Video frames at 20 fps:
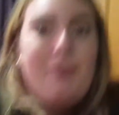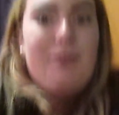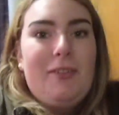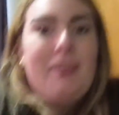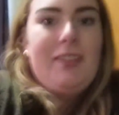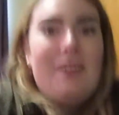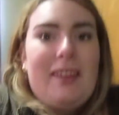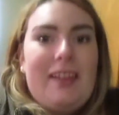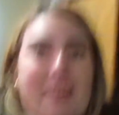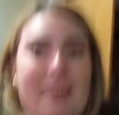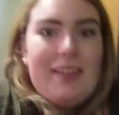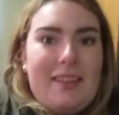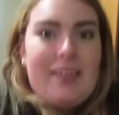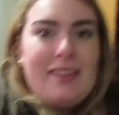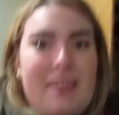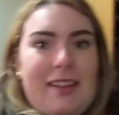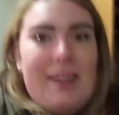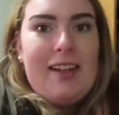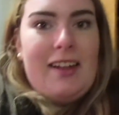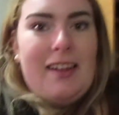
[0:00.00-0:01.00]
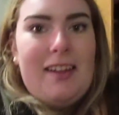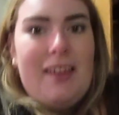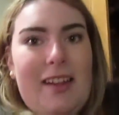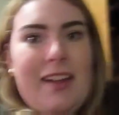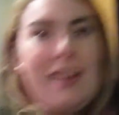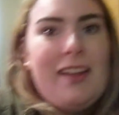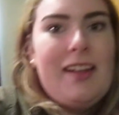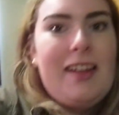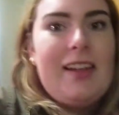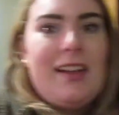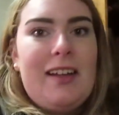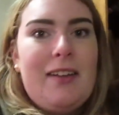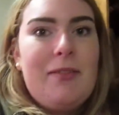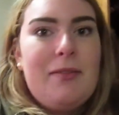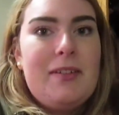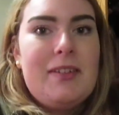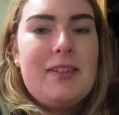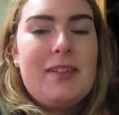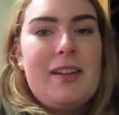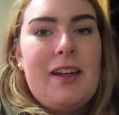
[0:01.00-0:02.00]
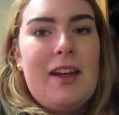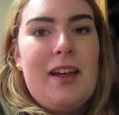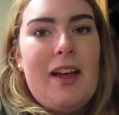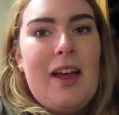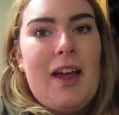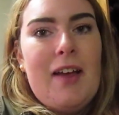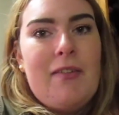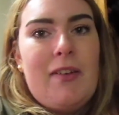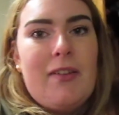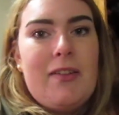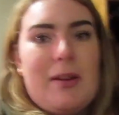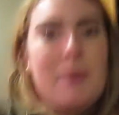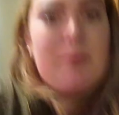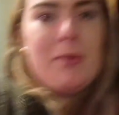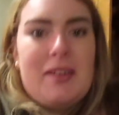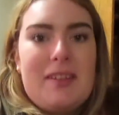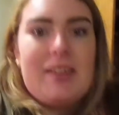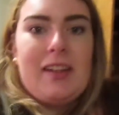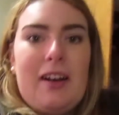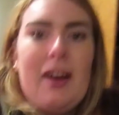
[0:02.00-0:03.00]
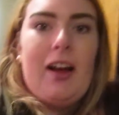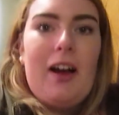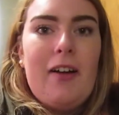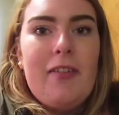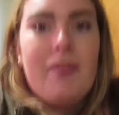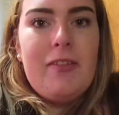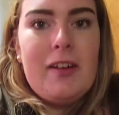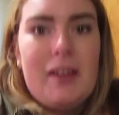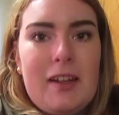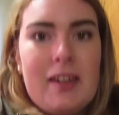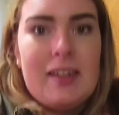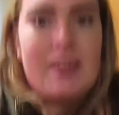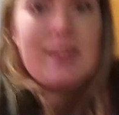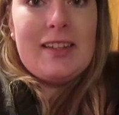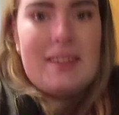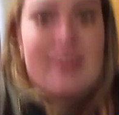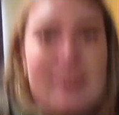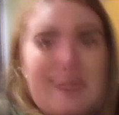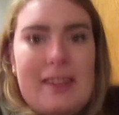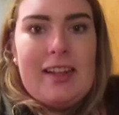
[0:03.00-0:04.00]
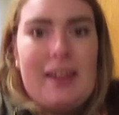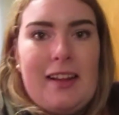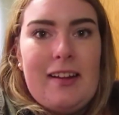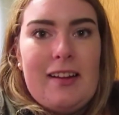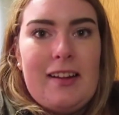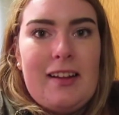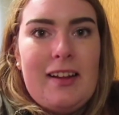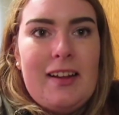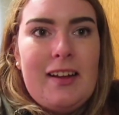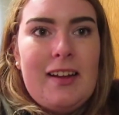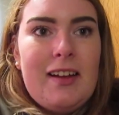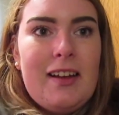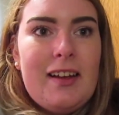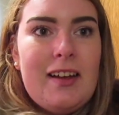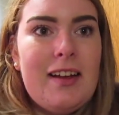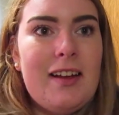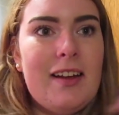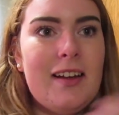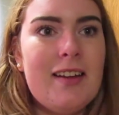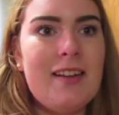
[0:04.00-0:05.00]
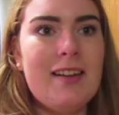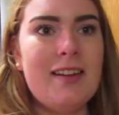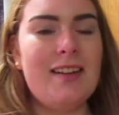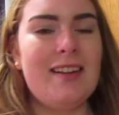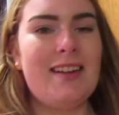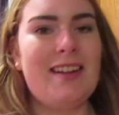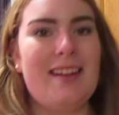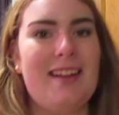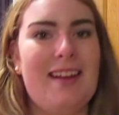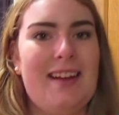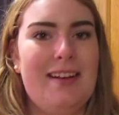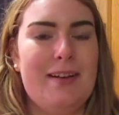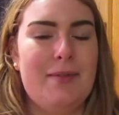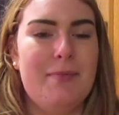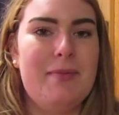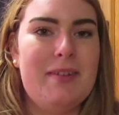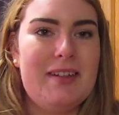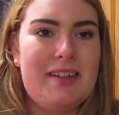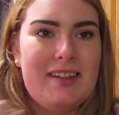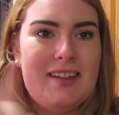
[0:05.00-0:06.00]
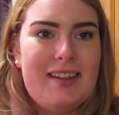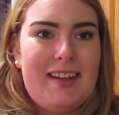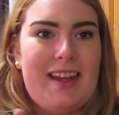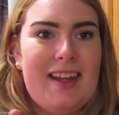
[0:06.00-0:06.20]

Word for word: really good sale. This 50% off sale items.